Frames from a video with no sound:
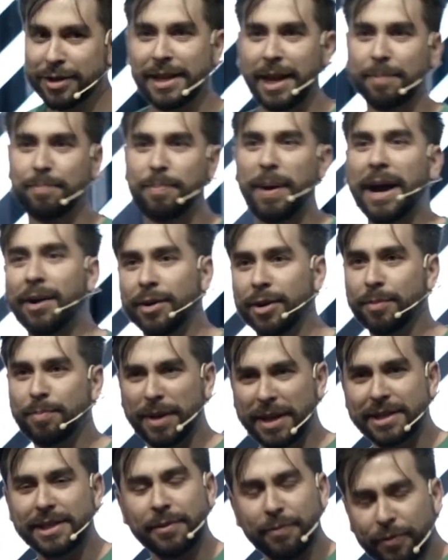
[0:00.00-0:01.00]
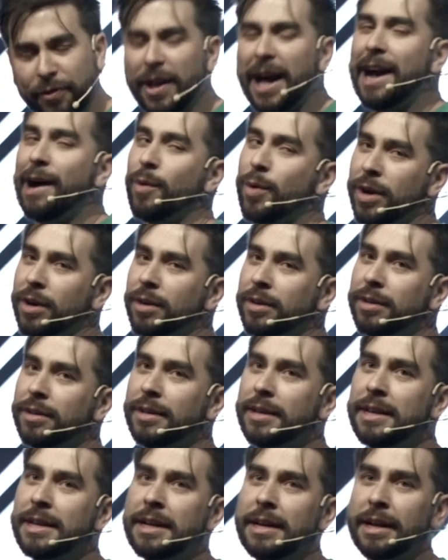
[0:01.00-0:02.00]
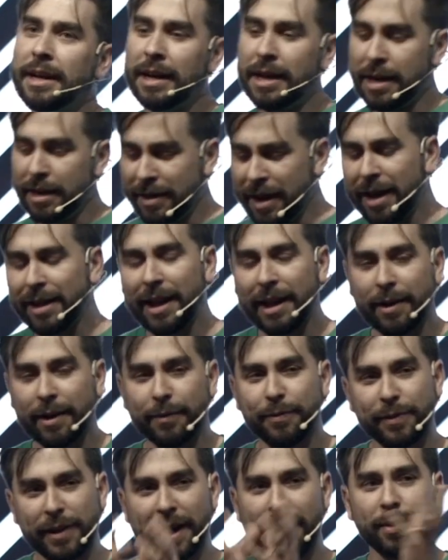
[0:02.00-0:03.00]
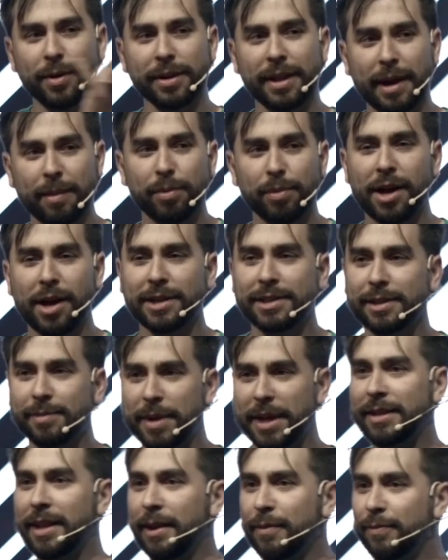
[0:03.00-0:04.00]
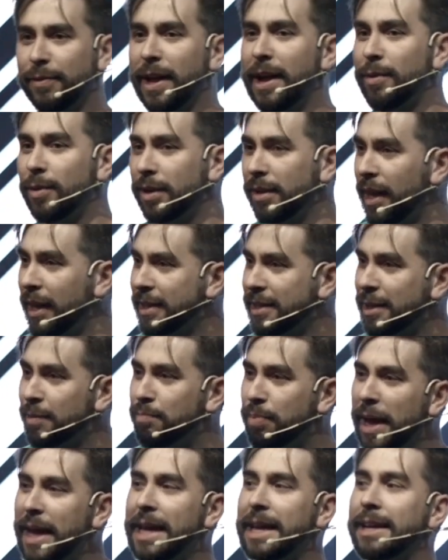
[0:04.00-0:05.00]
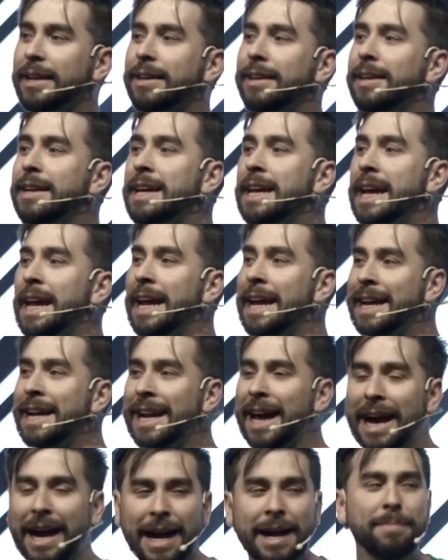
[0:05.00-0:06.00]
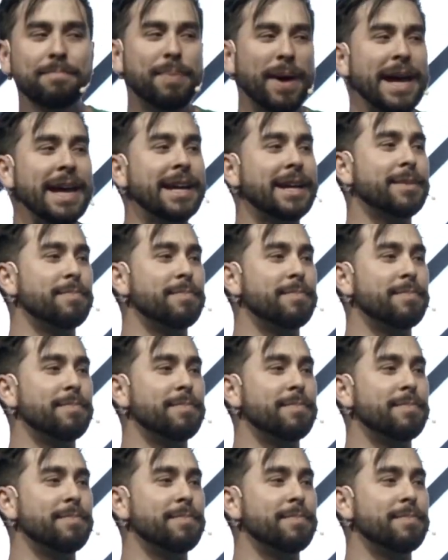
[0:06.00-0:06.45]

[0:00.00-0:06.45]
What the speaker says: like powder, but it's a flour, not like a flower like blossoming, like flour like to bake. And I bake